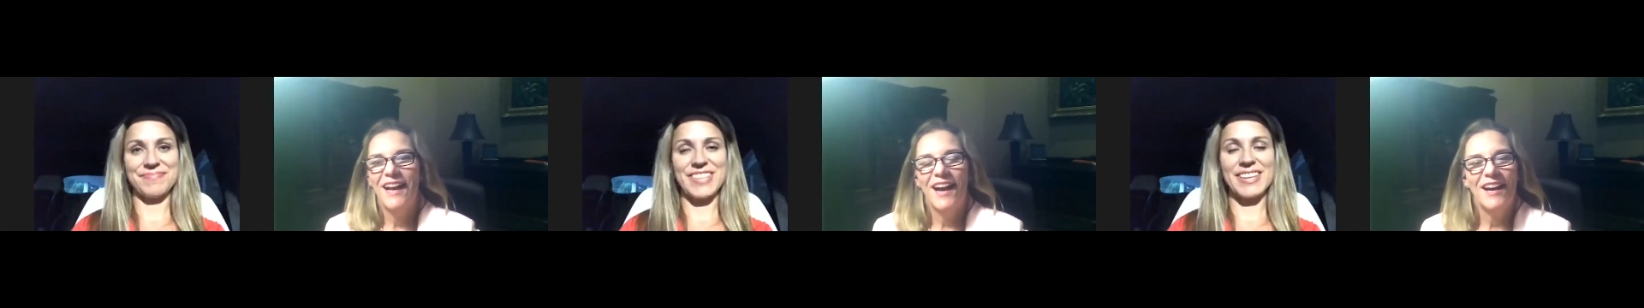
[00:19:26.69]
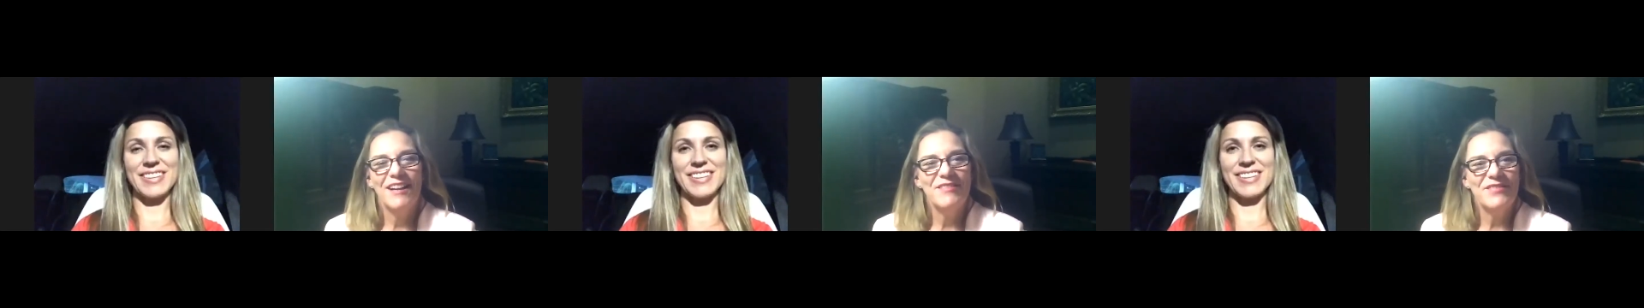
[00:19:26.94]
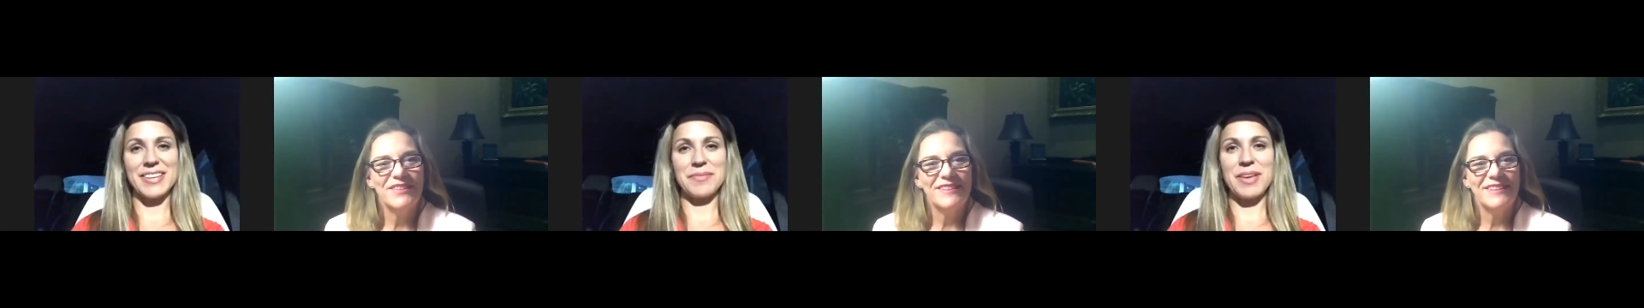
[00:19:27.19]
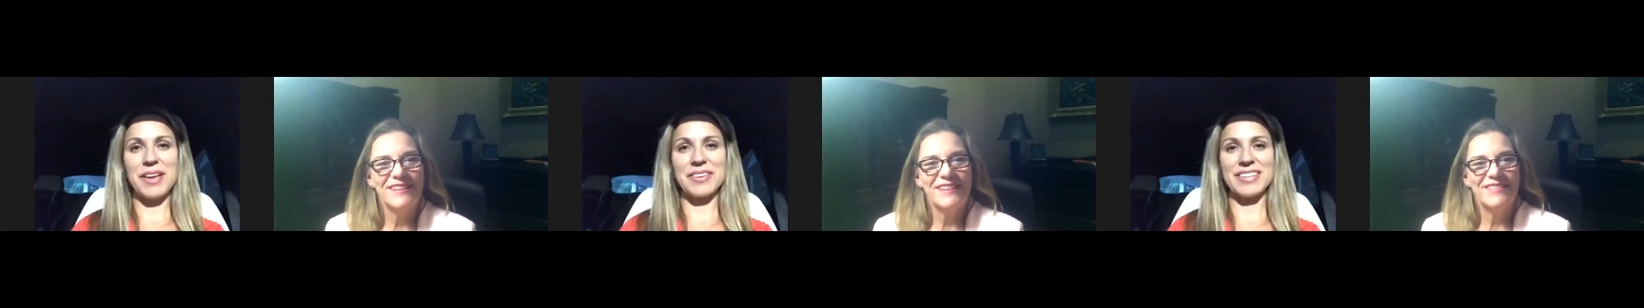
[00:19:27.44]
Speaker 1: eh,
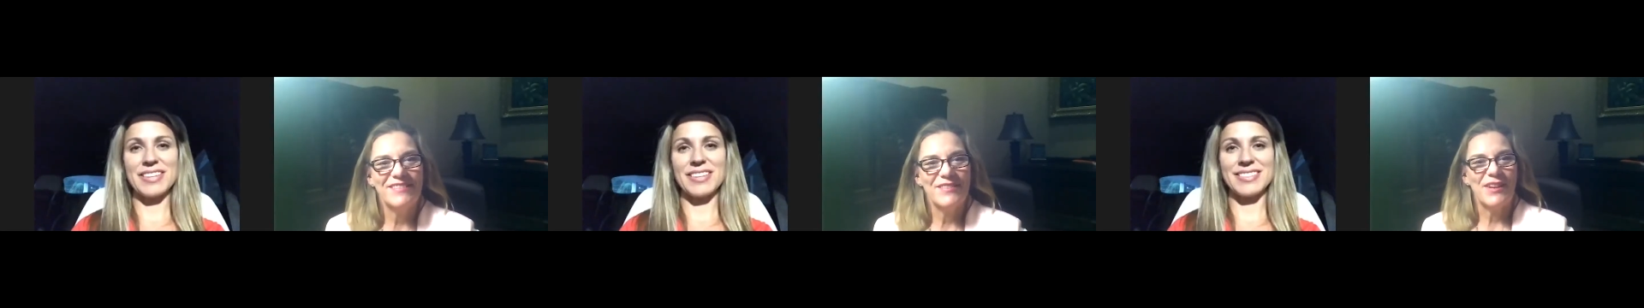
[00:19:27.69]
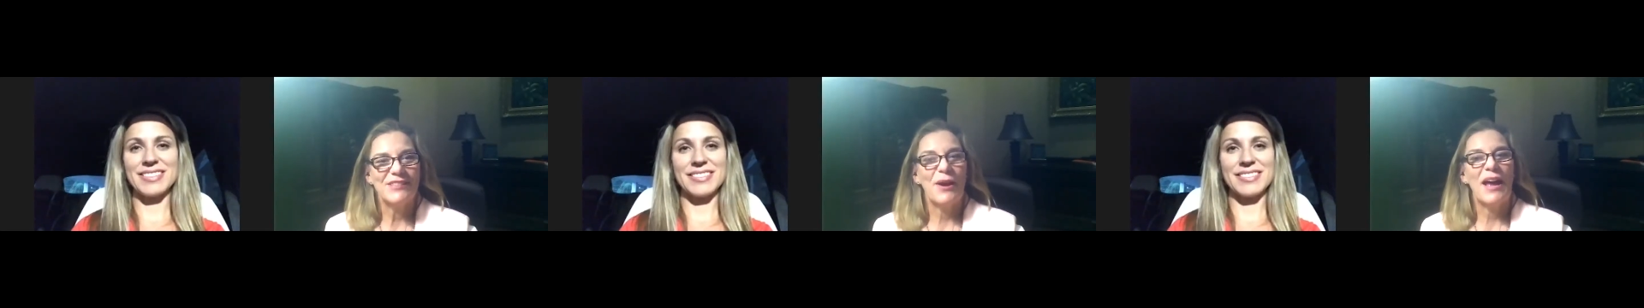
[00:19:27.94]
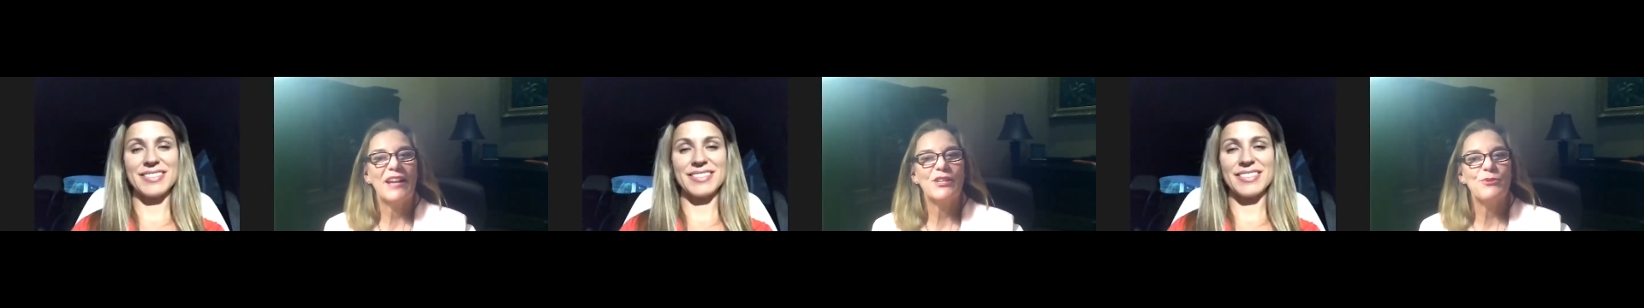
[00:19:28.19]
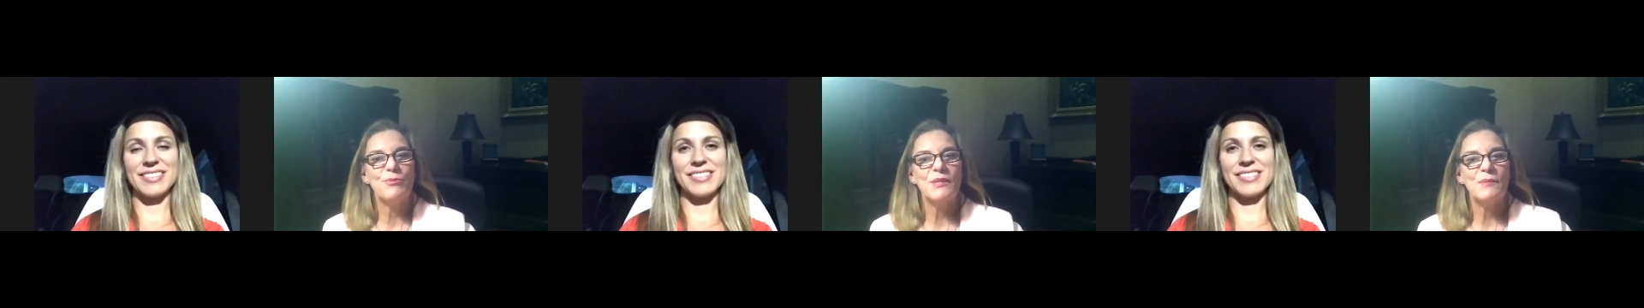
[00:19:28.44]
unbelievable so how did
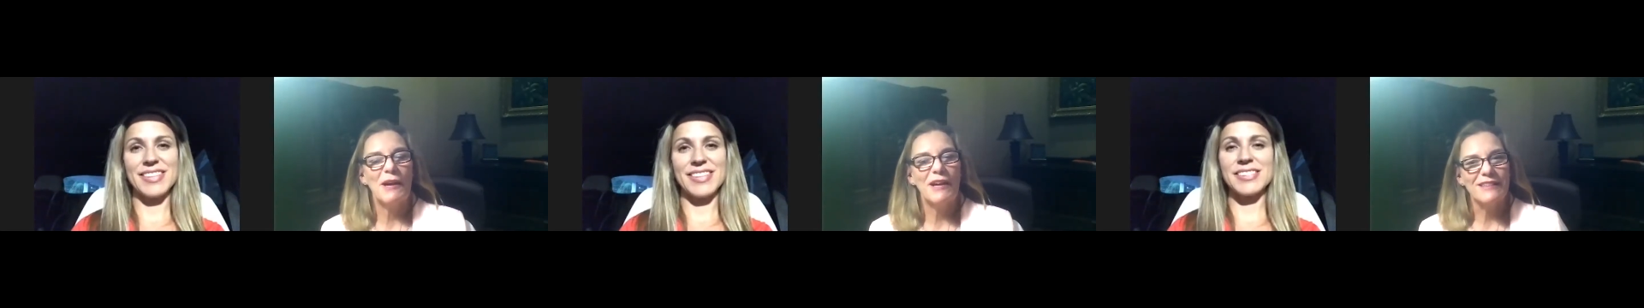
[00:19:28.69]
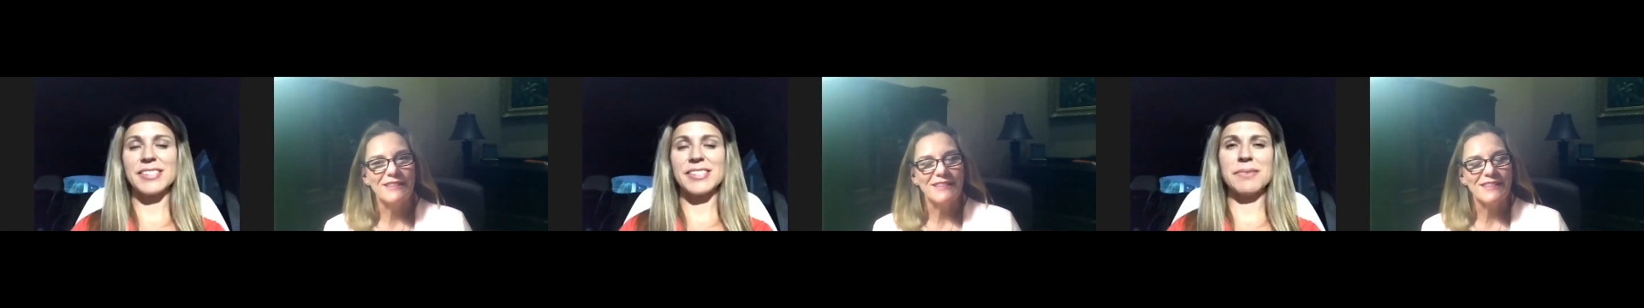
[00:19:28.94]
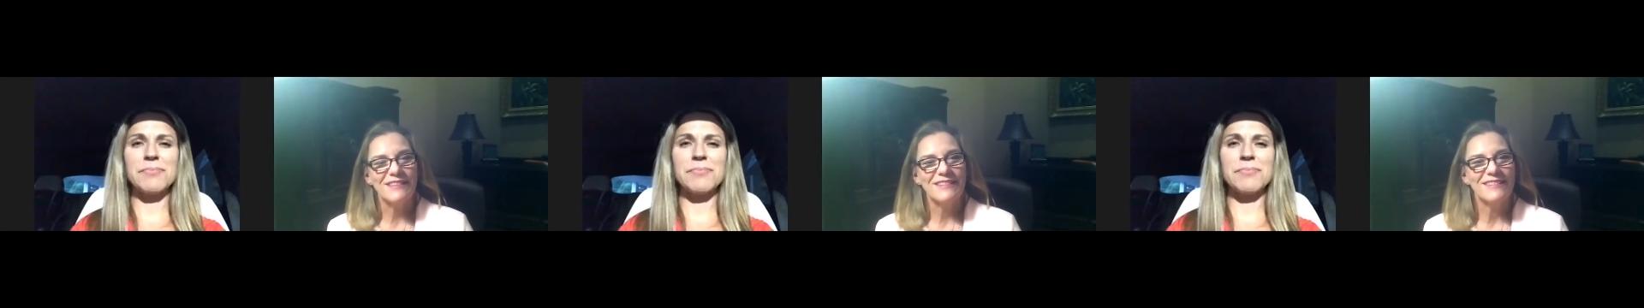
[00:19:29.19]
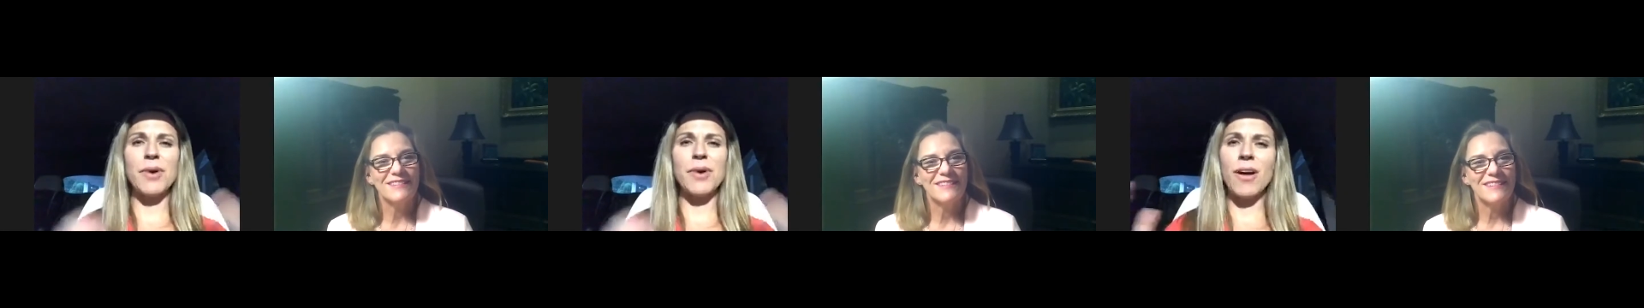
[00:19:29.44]
you respond that's
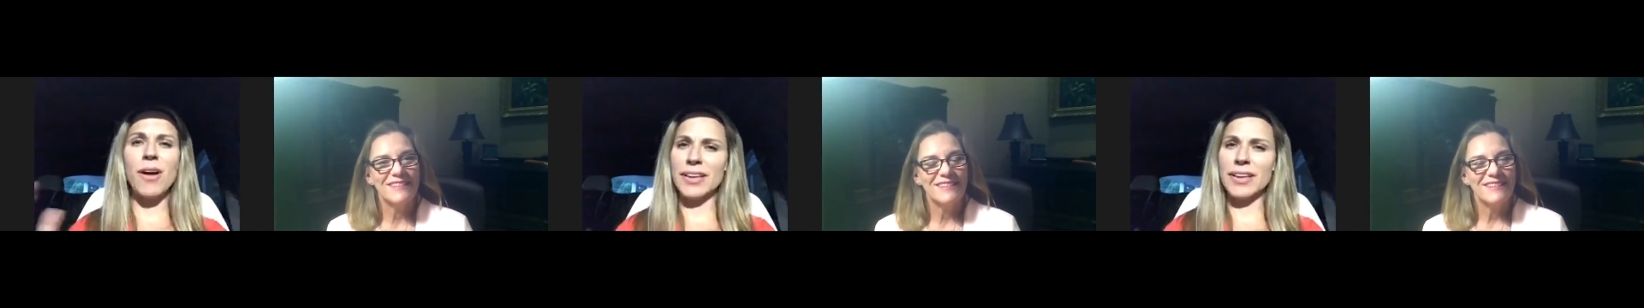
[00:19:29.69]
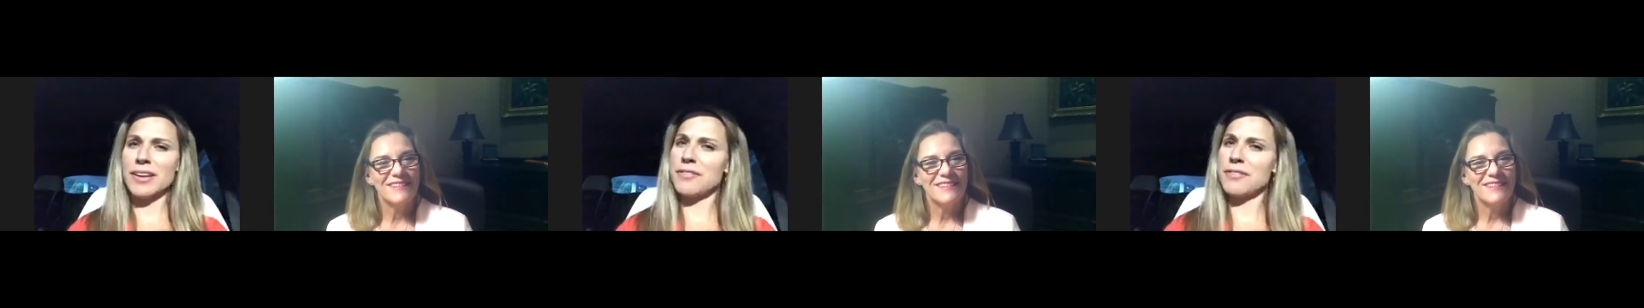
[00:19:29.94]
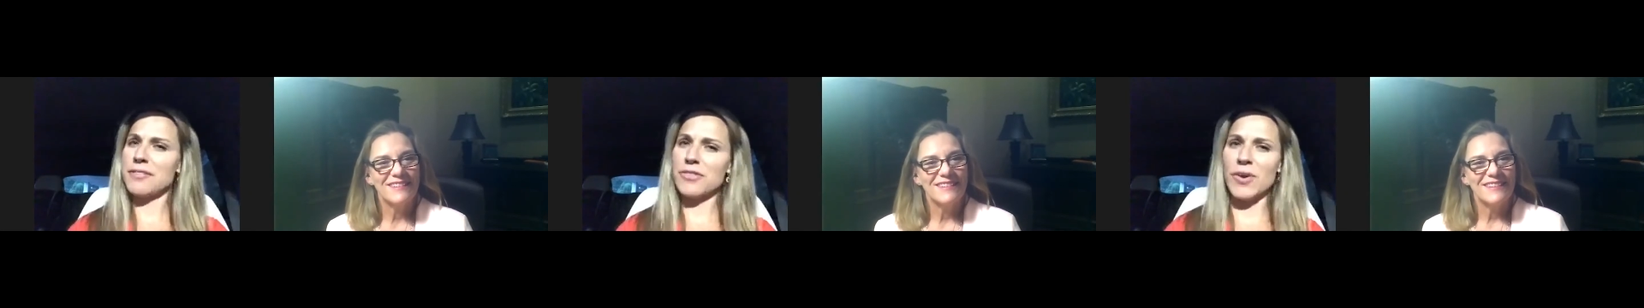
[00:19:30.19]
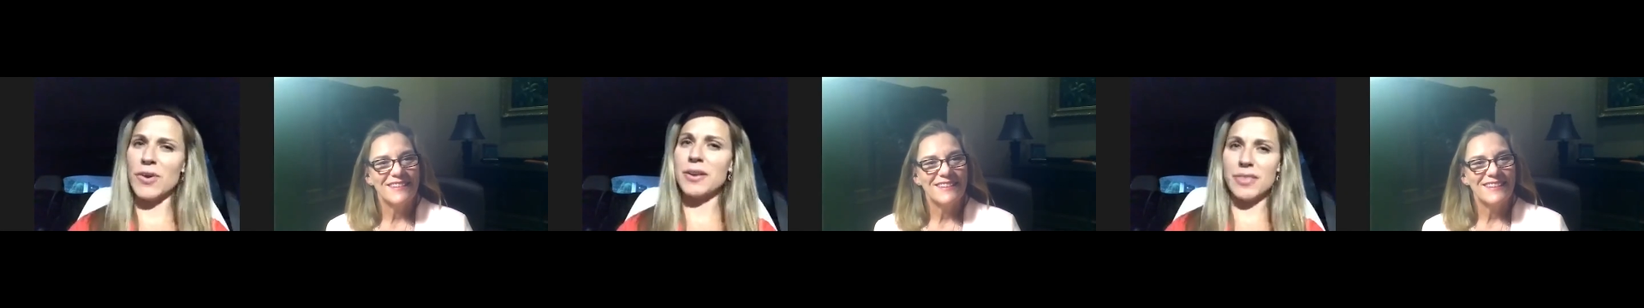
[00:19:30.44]
symbolic of greater
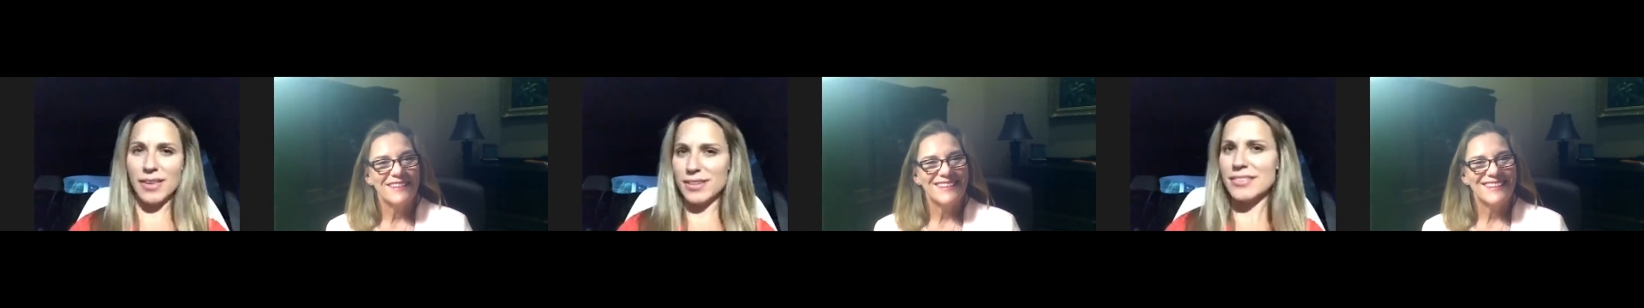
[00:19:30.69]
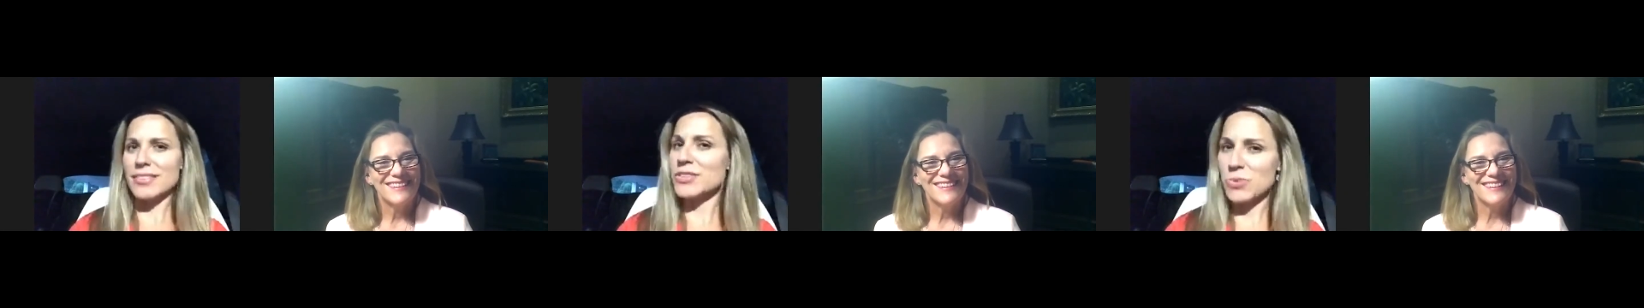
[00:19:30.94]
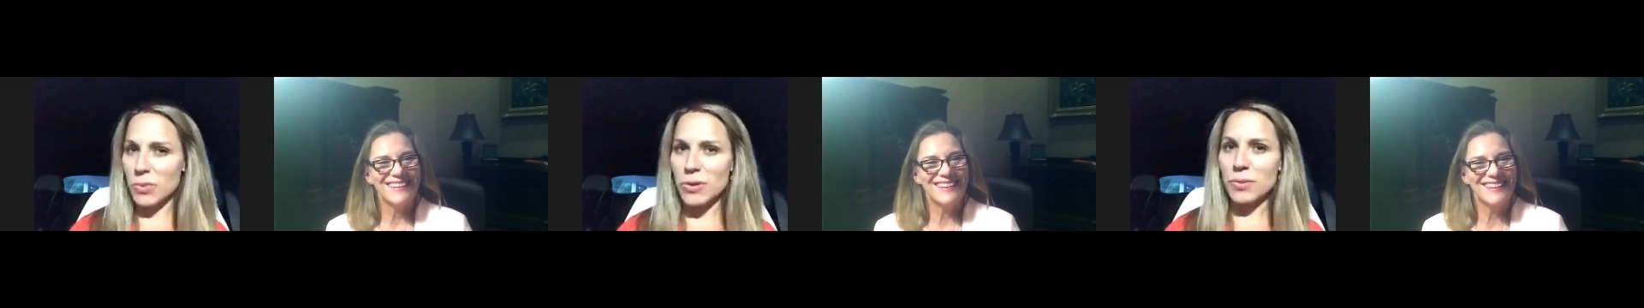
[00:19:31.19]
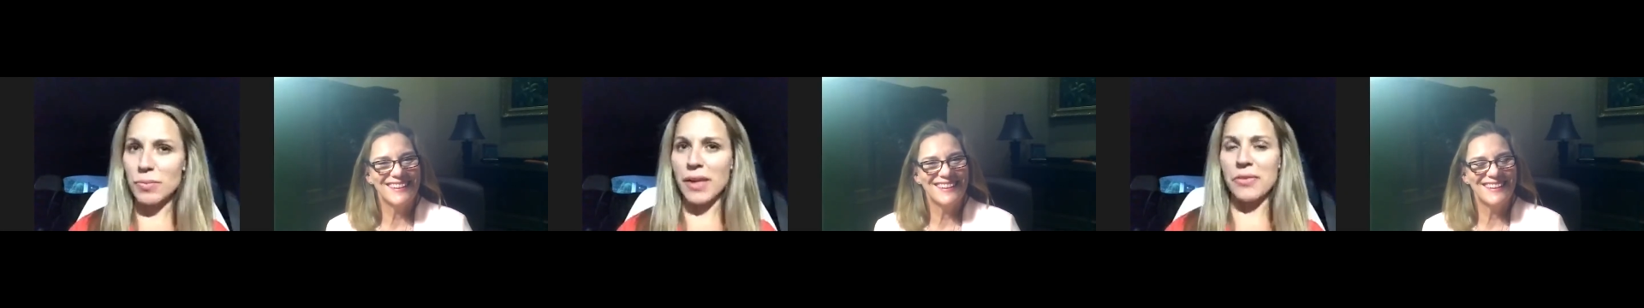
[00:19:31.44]
things in this world by
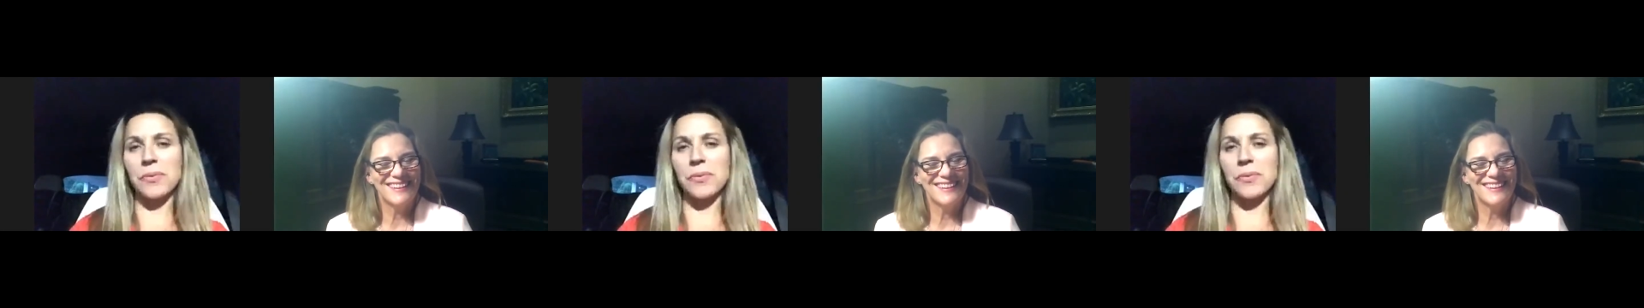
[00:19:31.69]
the way